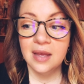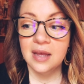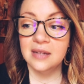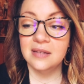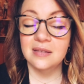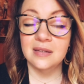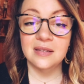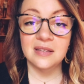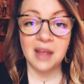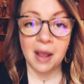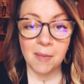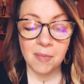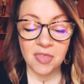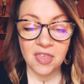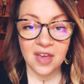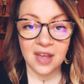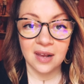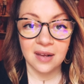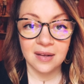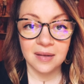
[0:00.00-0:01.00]
It's the same
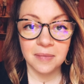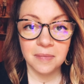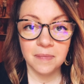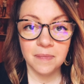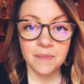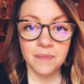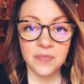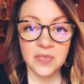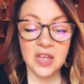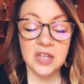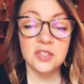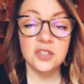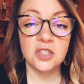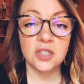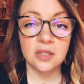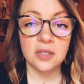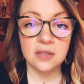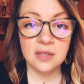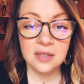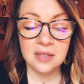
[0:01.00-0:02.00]
thing. It's
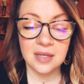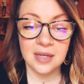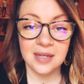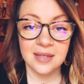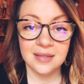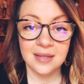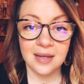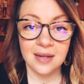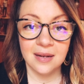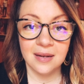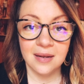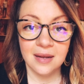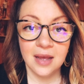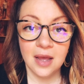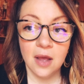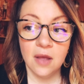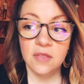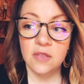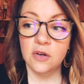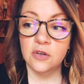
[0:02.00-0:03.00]
just as innocent.
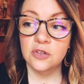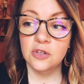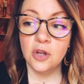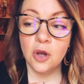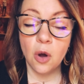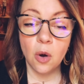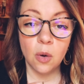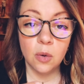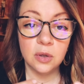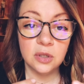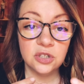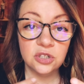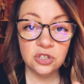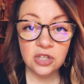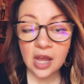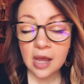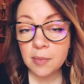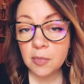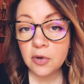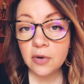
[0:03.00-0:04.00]
There's no
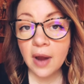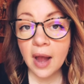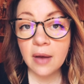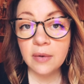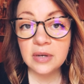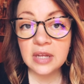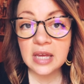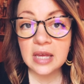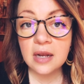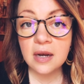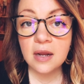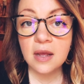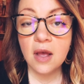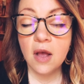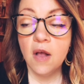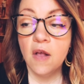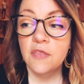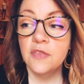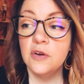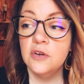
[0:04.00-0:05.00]
shame around it.
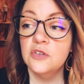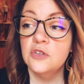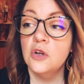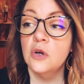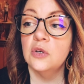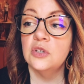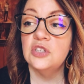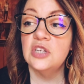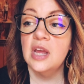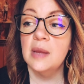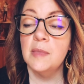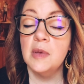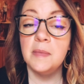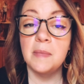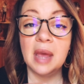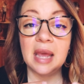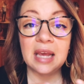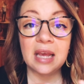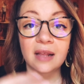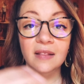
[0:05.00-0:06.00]
There's no shame in
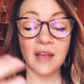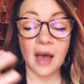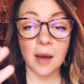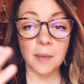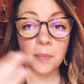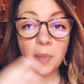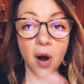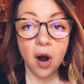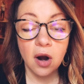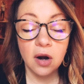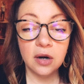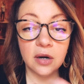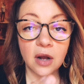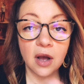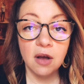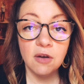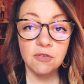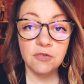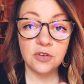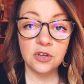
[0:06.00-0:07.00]
making that part
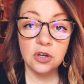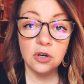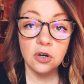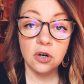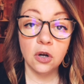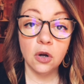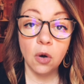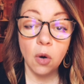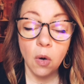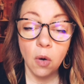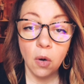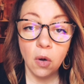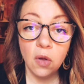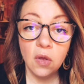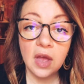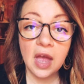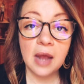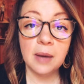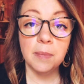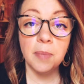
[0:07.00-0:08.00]
of your goal
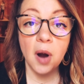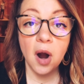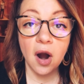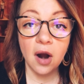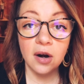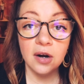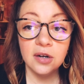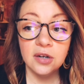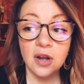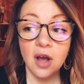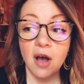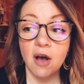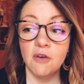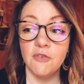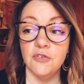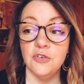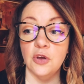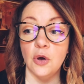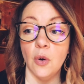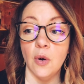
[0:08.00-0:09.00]
and part
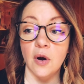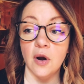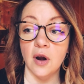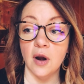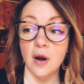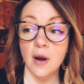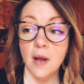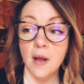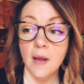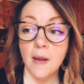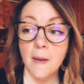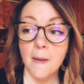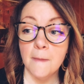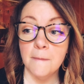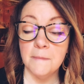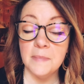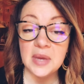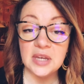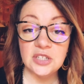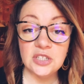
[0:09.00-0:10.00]
of your
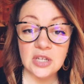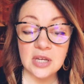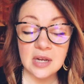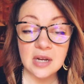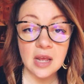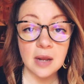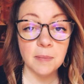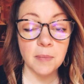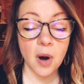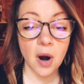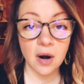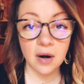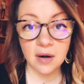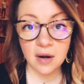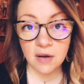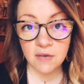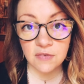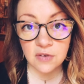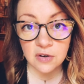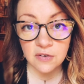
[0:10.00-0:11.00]
mission and part
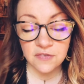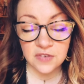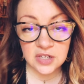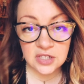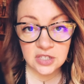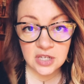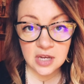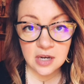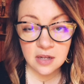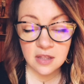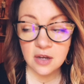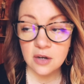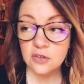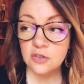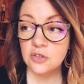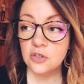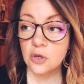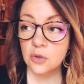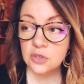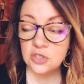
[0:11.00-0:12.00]
of your vision.
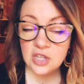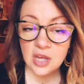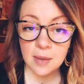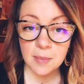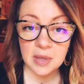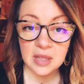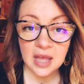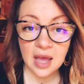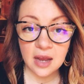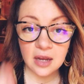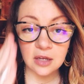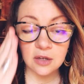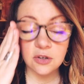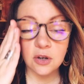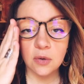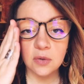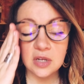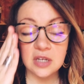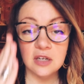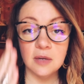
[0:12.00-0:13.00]
There's no shame in that. You
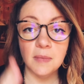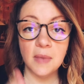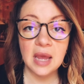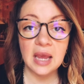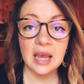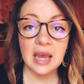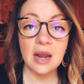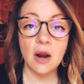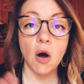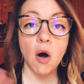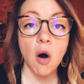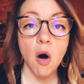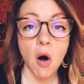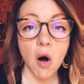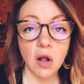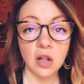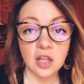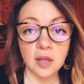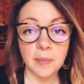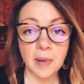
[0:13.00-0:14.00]
don't need to make it
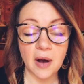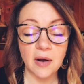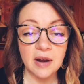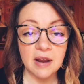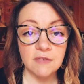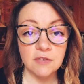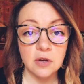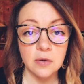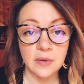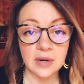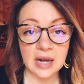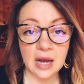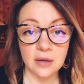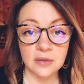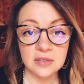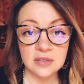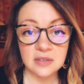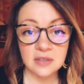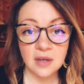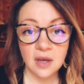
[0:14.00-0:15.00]
all about everyone
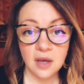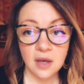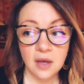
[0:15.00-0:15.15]
else,